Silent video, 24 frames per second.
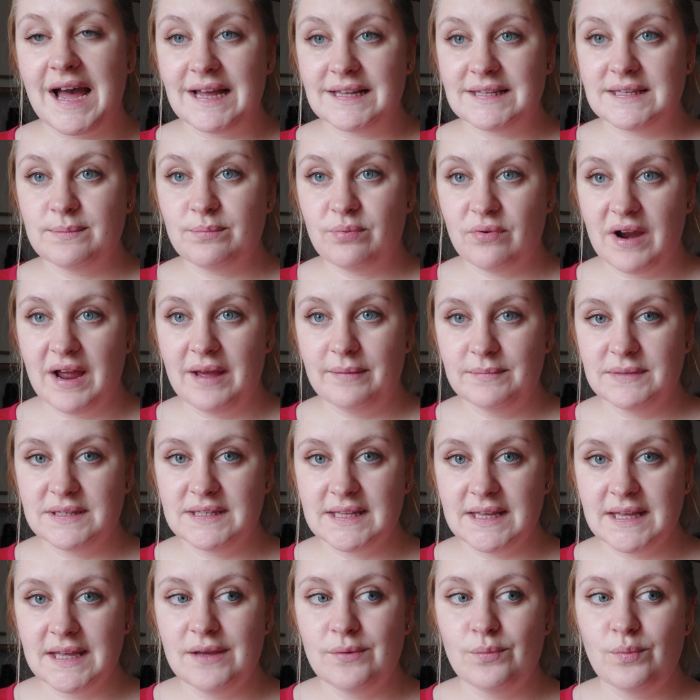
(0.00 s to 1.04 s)
as a pram
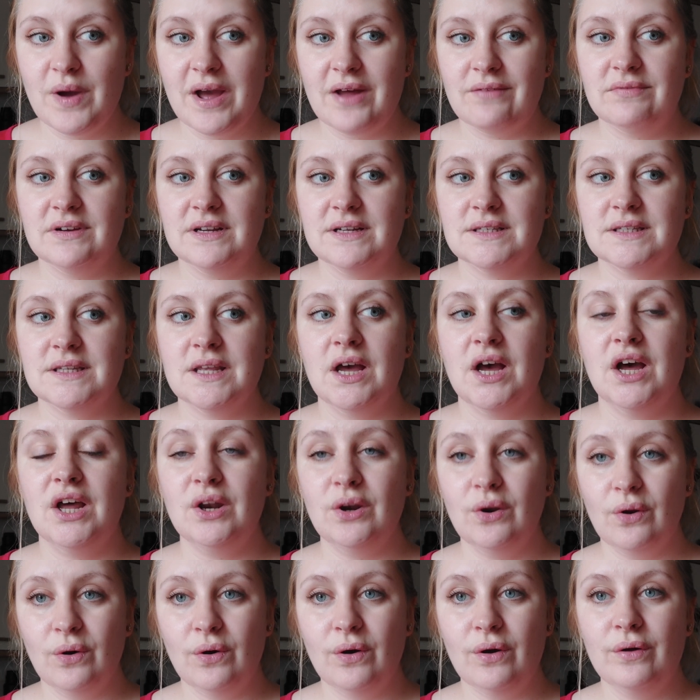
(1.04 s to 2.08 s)
seat, whereas a
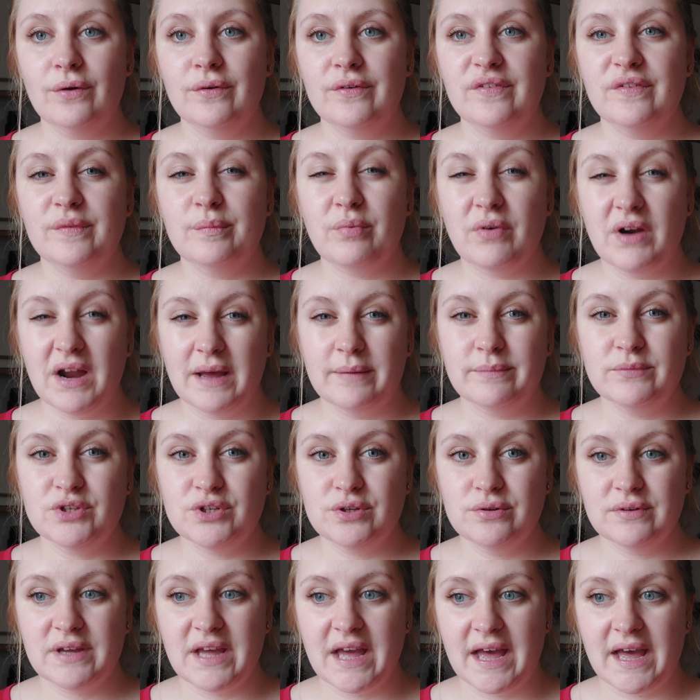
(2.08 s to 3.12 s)
lot of prams
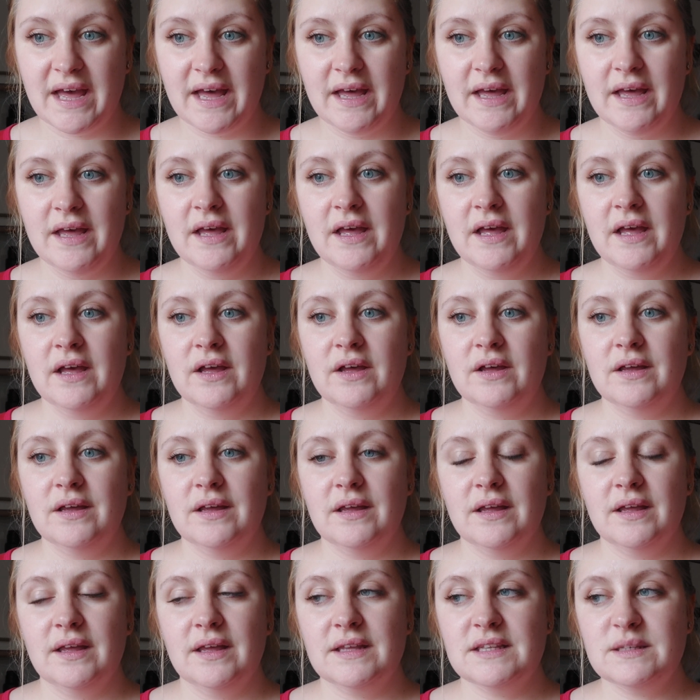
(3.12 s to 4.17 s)
you get,
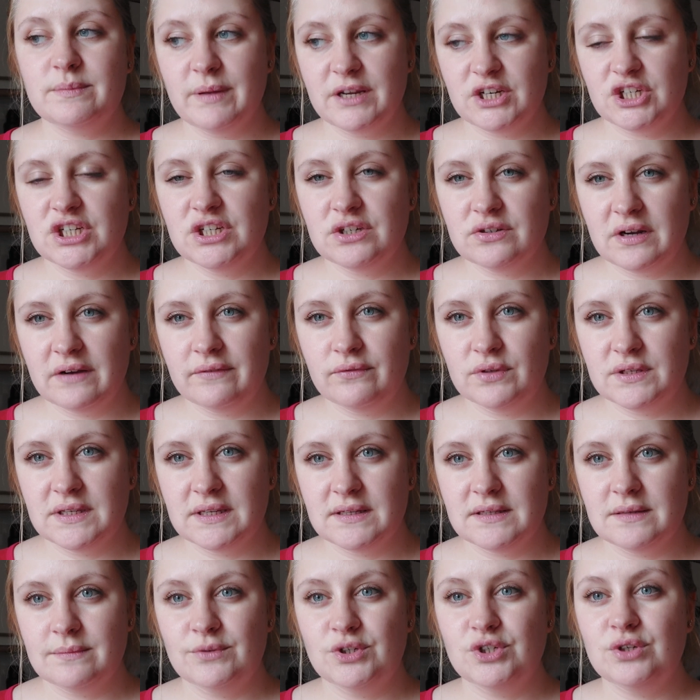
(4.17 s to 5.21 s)
especially travel
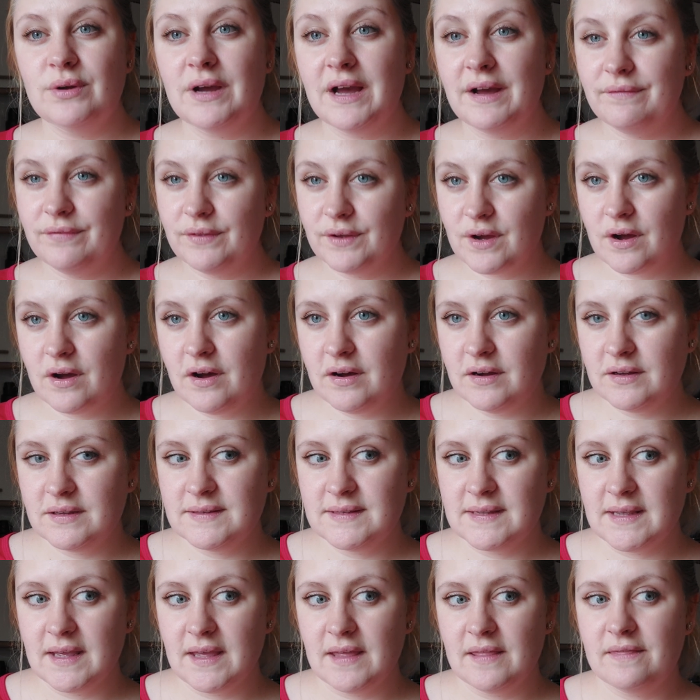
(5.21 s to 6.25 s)
systems, you have the car
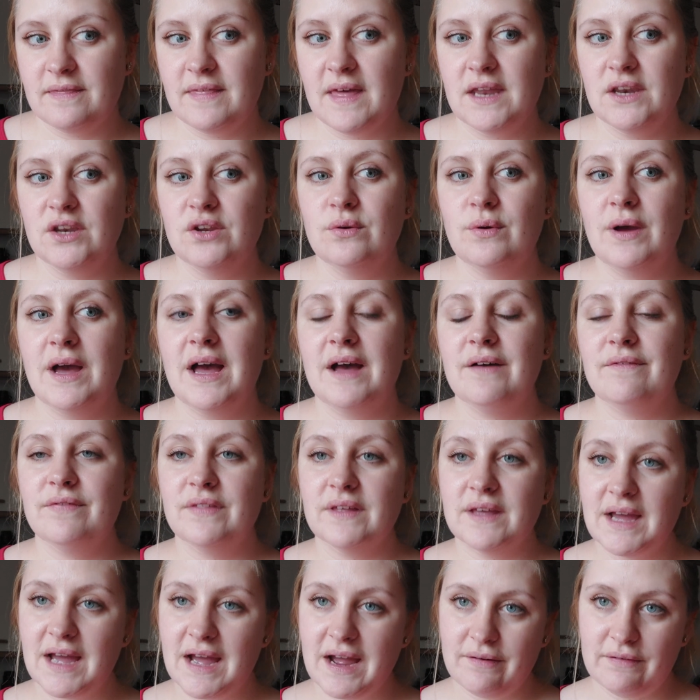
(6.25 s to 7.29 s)
seat, then you have
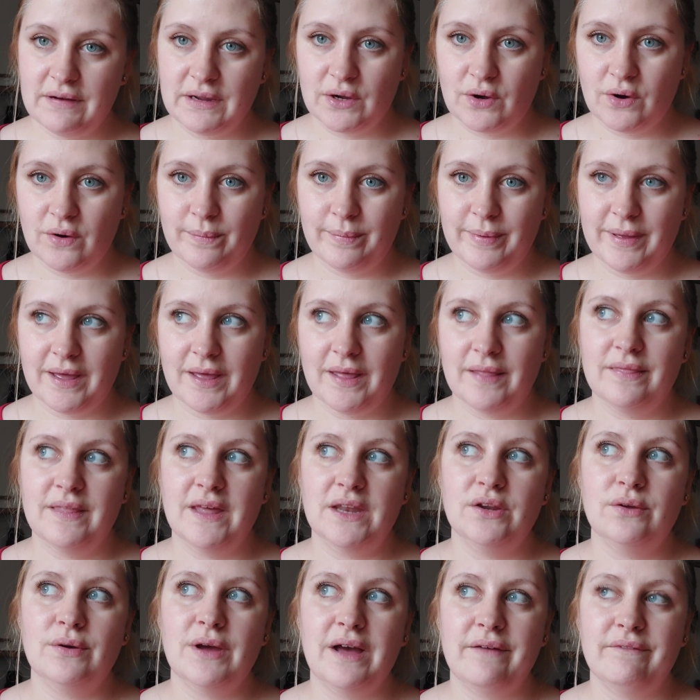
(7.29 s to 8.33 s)
the carry cot bit, and
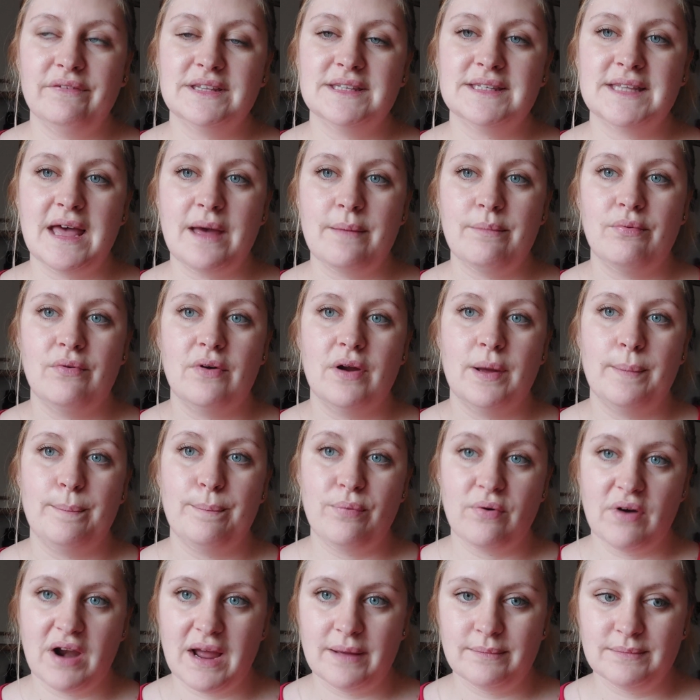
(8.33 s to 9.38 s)
then you have a separate
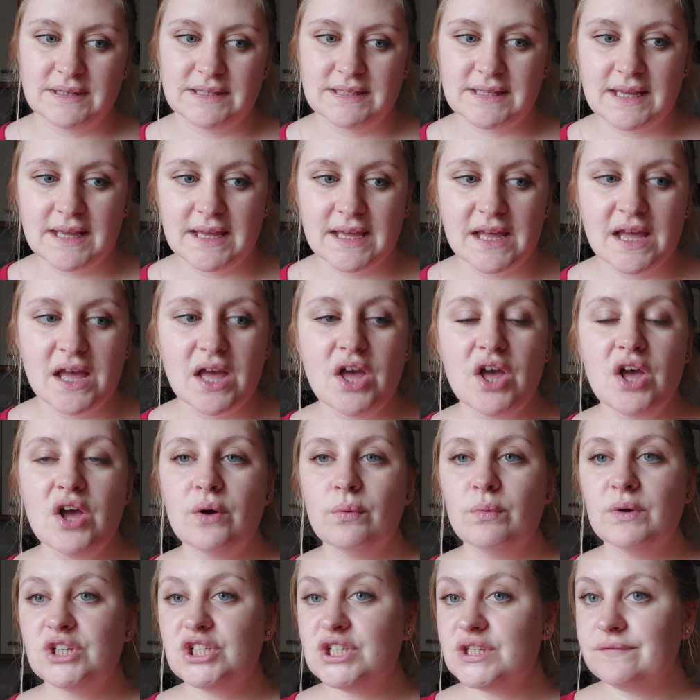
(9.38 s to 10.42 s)
pram seat,
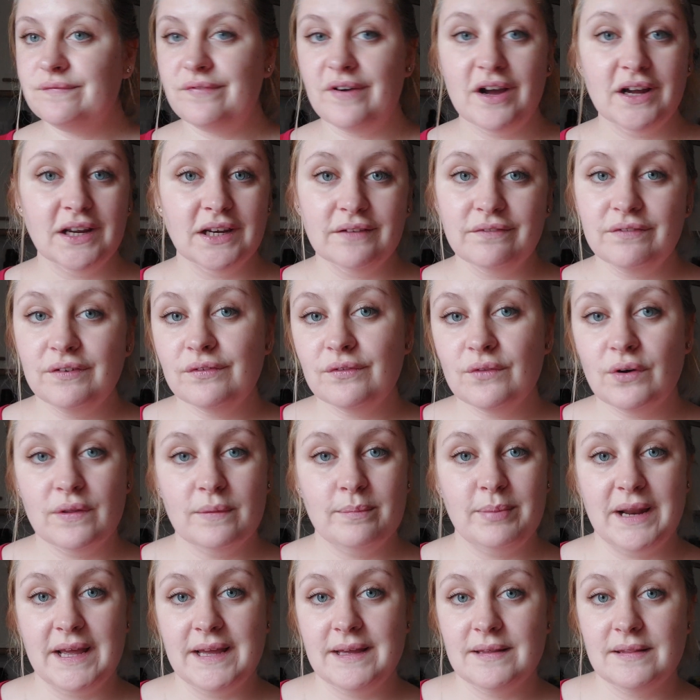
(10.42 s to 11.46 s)
which is fine if you've got
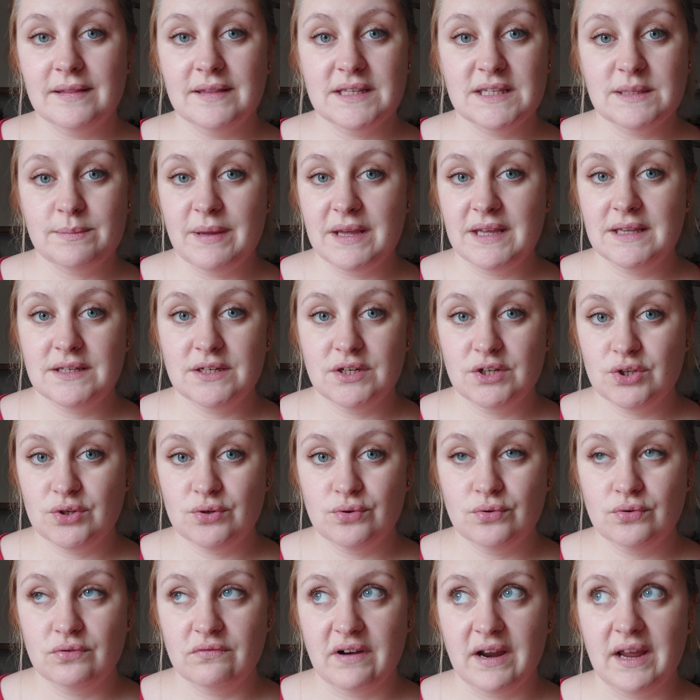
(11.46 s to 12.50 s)
the space to
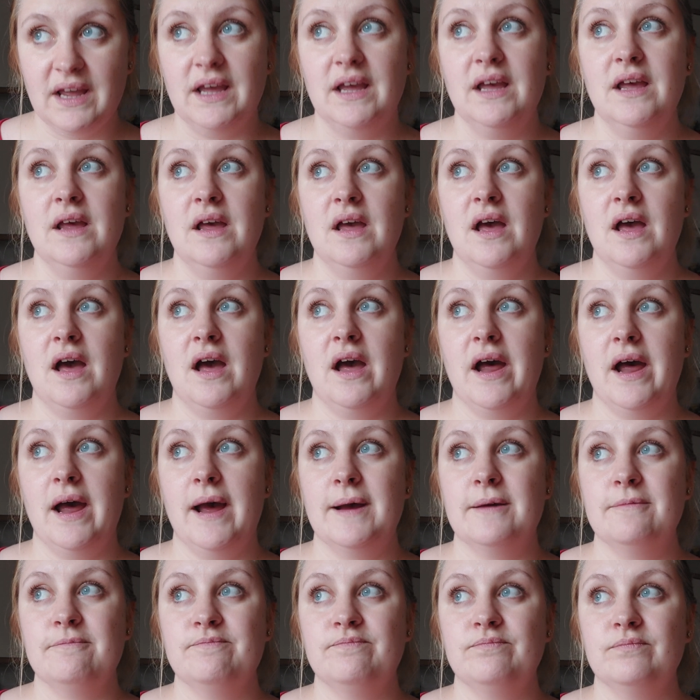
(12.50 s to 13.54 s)
store it,
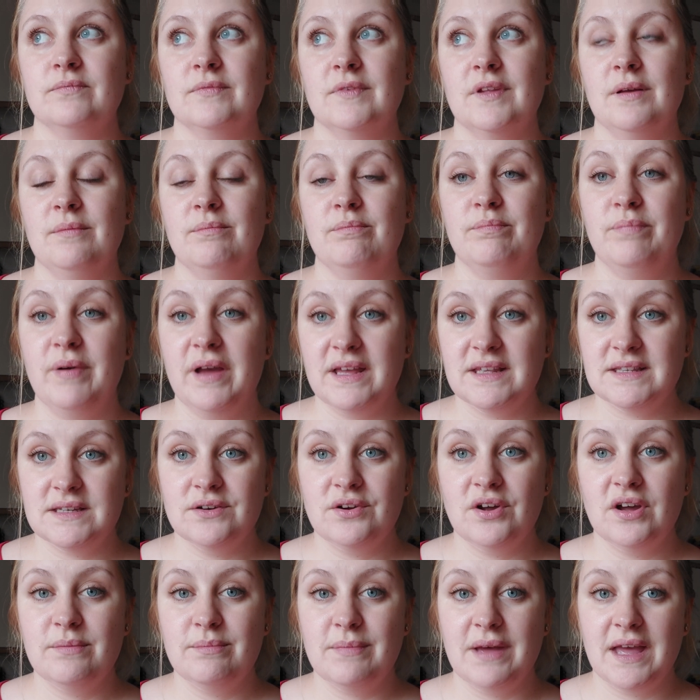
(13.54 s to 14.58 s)
but it's a
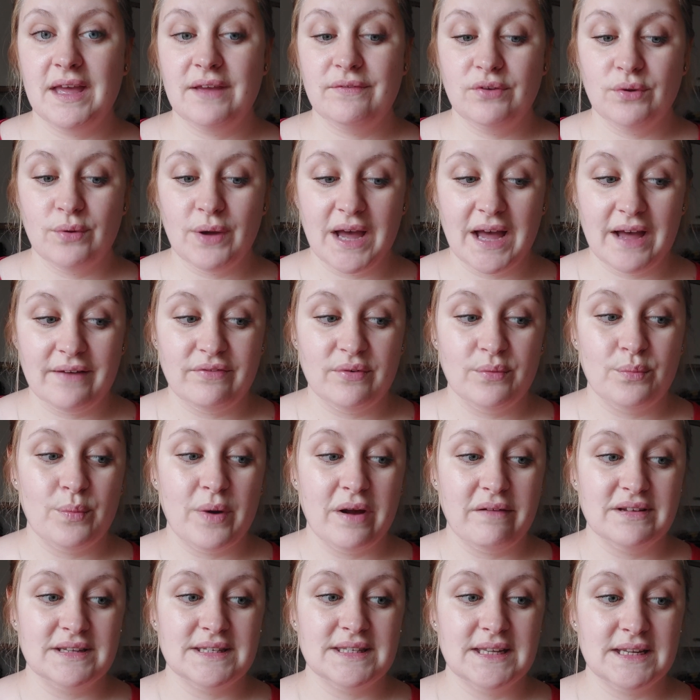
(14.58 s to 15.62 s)
nightmare if you haven't,
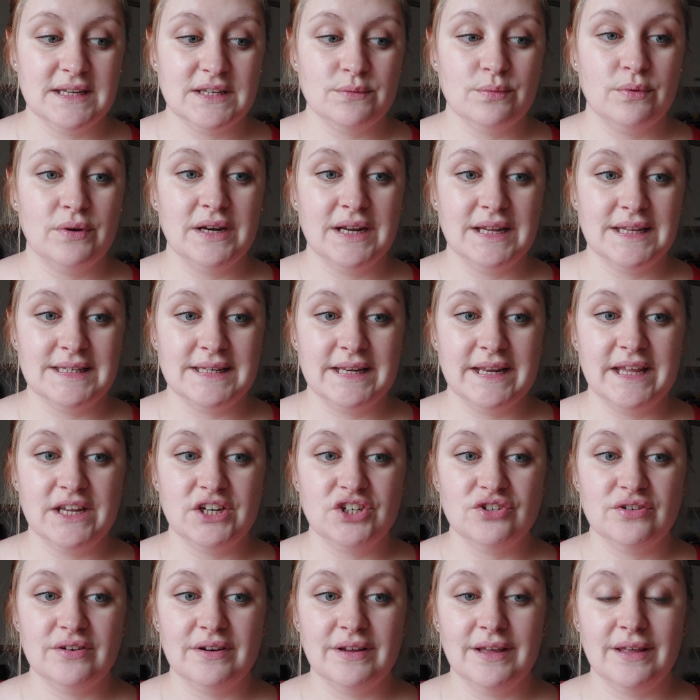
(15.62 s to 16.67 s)
whereas this one is
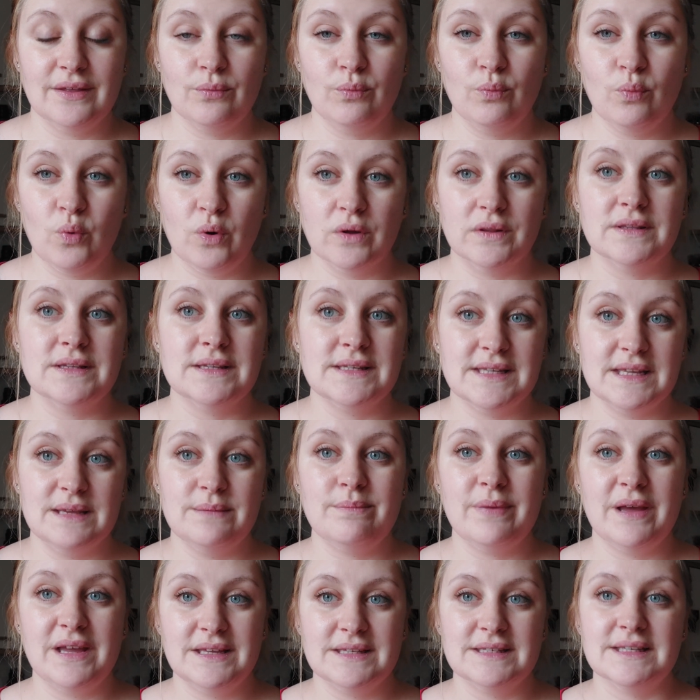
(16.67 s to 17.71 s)
literally one
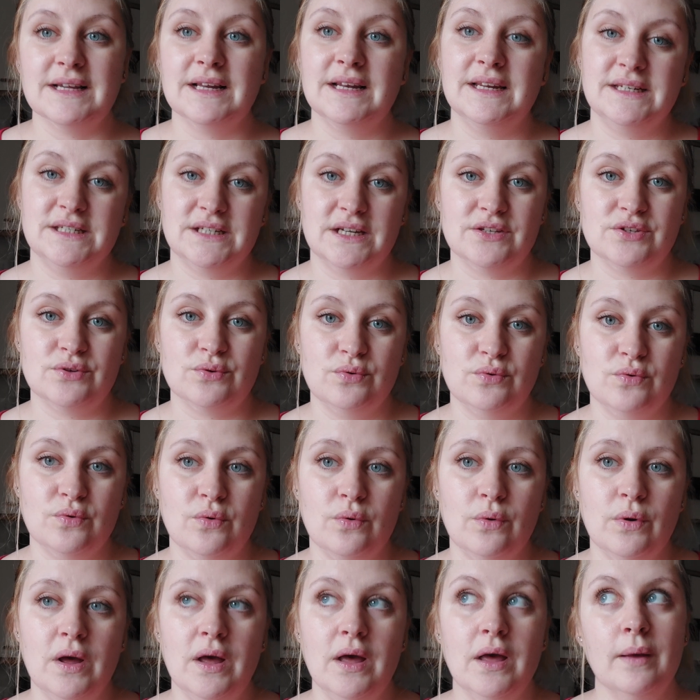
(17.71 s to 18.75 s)
seat basically does
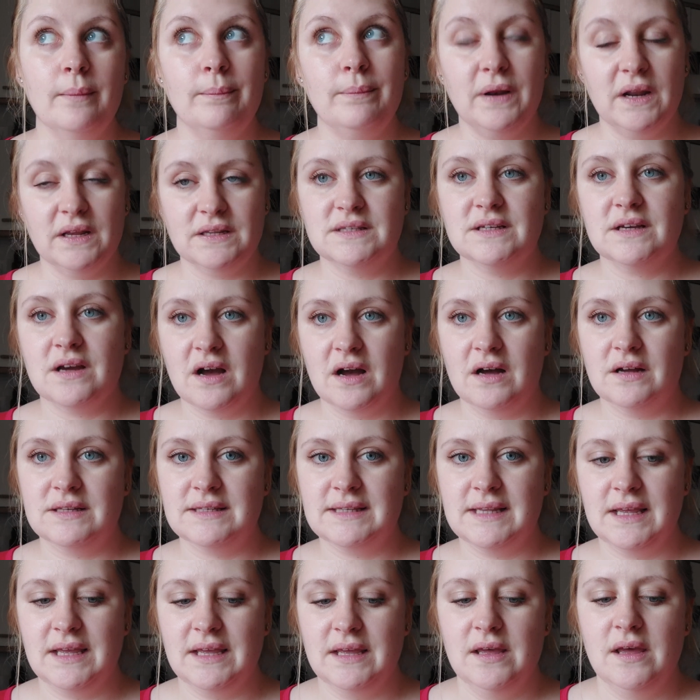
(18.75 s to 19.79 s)
all, plus a car
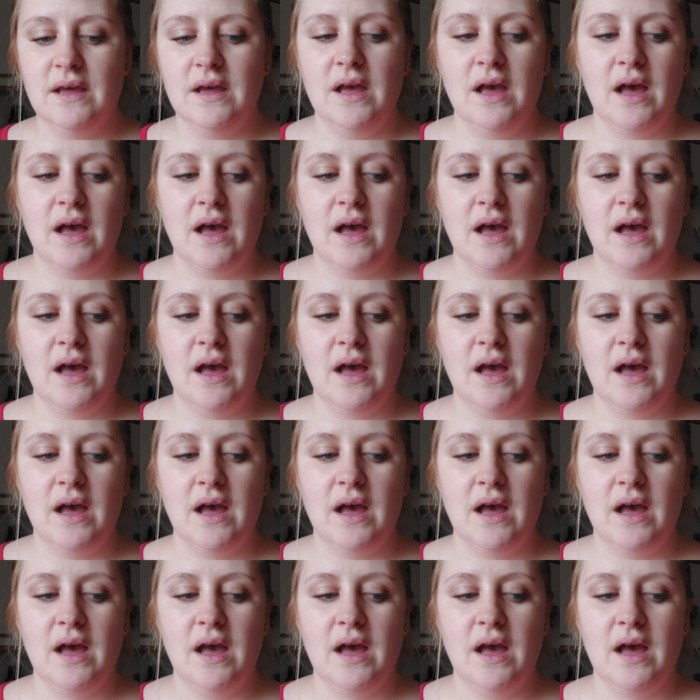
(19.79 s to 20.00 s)
seat.